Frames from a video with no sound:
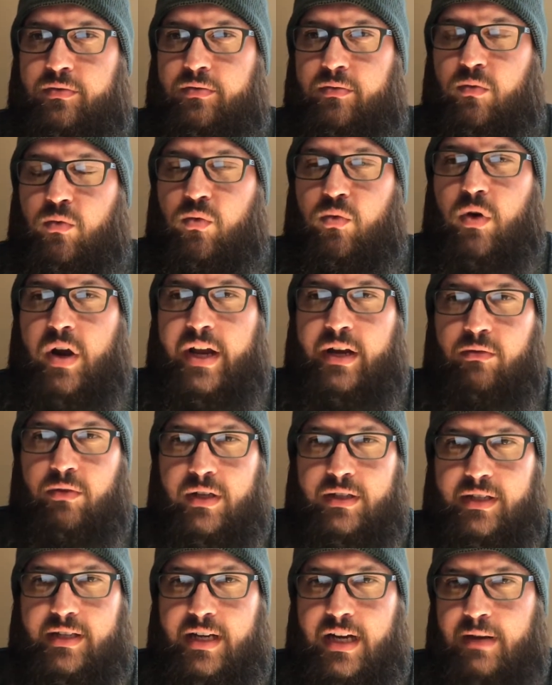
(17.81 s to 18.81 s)
right
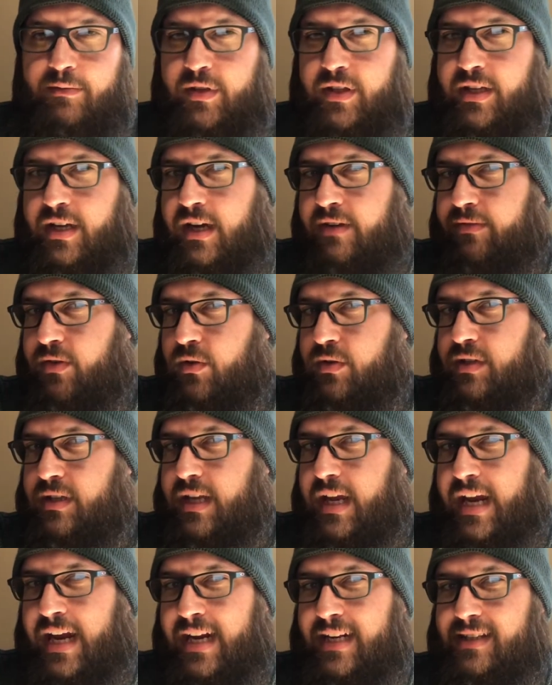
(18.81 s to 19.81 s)
around the time that the
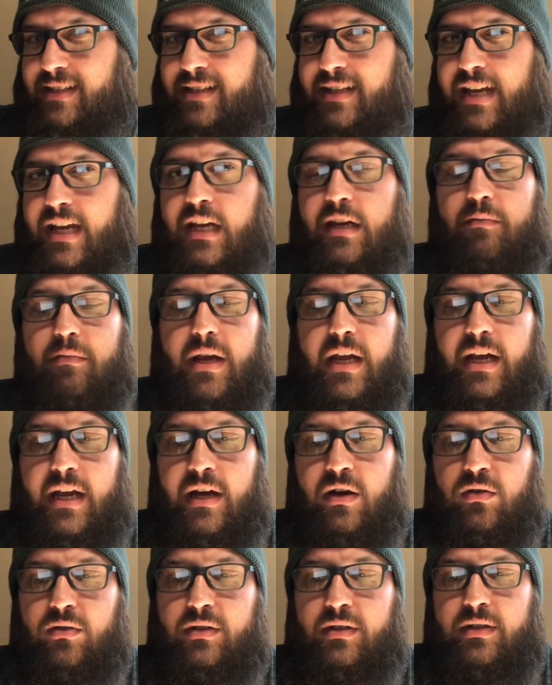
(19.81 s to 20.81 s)
iPhone 8s came
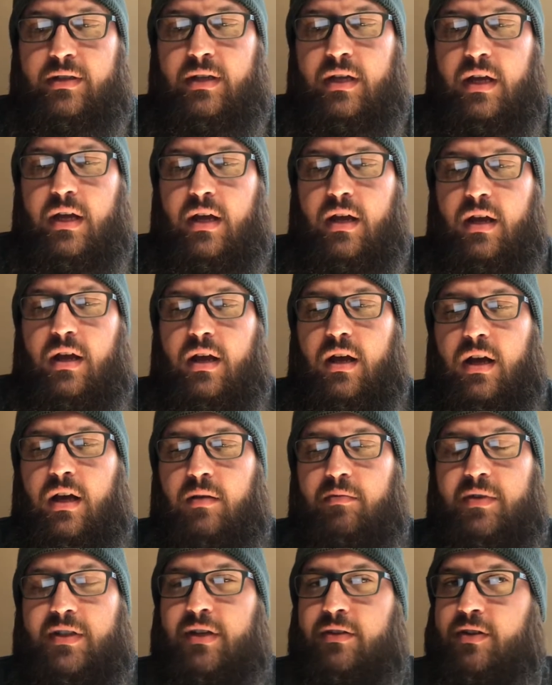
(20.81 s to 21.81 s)
out because
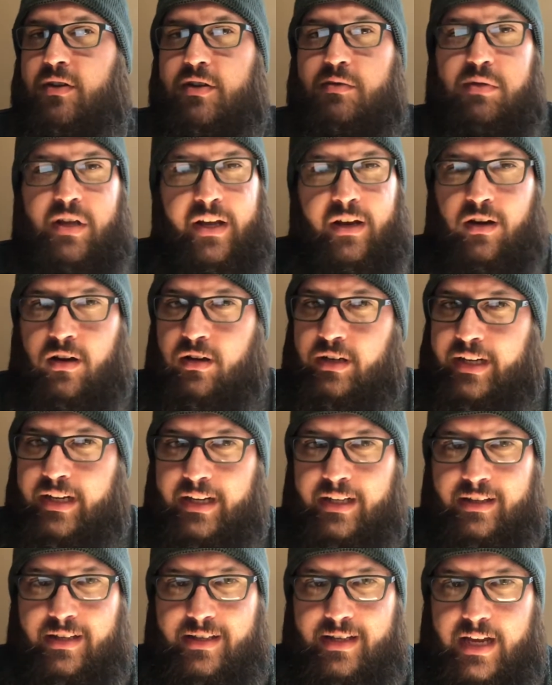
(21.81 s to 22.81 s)
um, I was always planning on
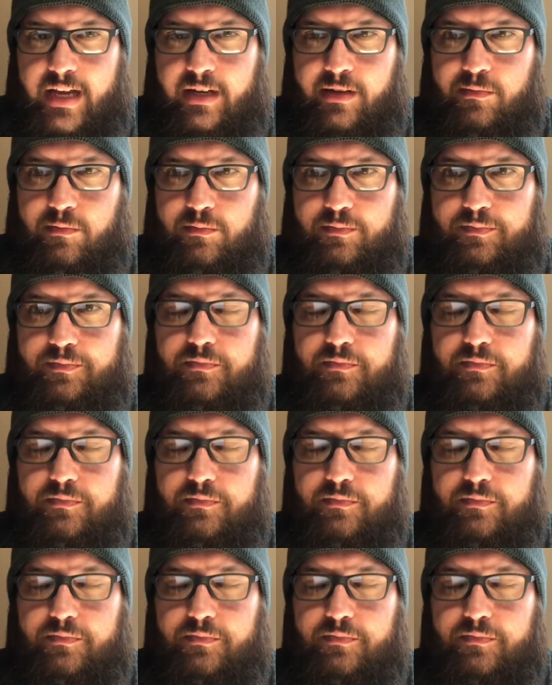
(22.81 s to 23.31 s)
getting the 10